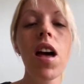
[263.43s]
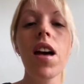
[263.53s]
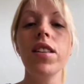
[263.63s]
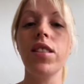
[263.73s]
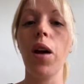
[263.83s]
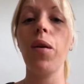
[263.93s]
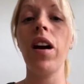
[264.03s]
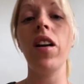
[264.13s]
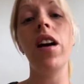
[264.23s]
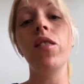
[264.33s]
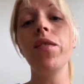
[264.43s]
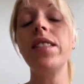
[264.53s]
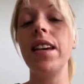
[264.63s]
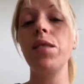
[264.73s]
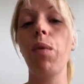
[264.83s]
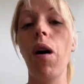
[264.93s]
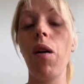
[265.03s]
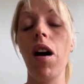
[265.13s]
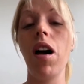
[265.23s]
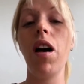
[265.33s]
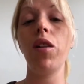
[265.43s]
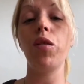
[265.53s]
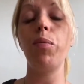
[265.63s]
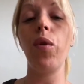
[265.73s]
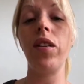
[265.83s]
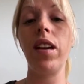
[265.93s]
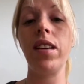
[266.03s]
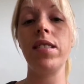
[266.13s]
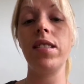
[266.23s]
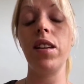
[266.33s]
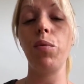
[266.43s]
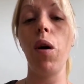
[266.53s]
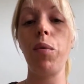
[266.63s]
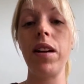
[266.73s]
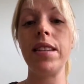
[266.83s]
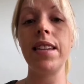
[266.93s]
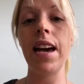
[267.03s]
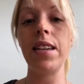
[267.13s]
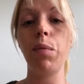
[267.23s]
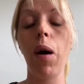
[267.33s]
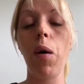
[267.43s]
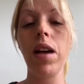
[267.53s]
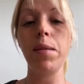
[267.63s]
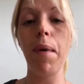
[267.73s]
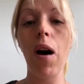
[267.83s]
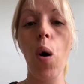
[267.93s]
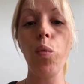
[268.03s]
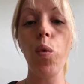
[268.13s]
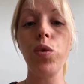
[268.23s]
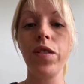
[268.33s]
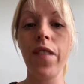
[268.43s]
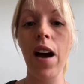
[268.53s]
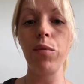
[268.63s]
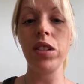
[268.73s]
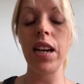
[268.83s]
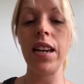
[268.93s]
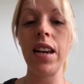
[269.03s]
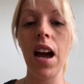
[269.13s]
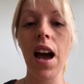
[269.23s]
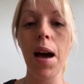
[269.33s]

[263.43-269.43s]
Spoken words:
So, and obviously as well, a good point is what I wanted to say as well, is about a water fountain.